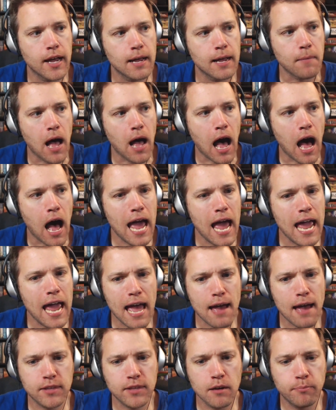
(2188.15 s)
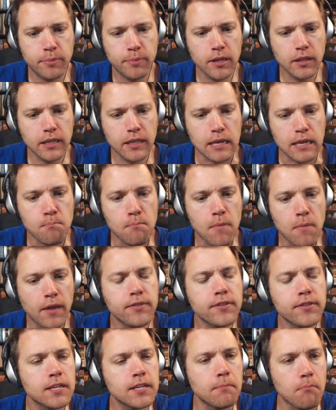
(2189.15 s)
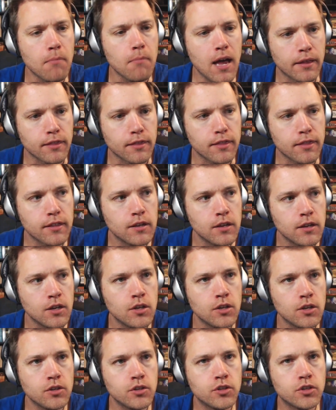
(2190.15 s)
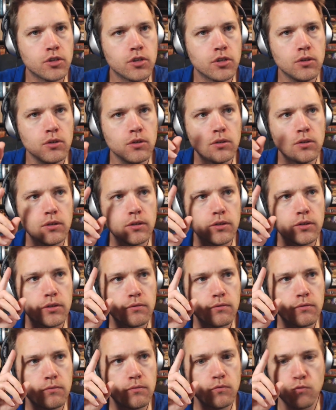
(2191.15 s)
I have the ability month to month to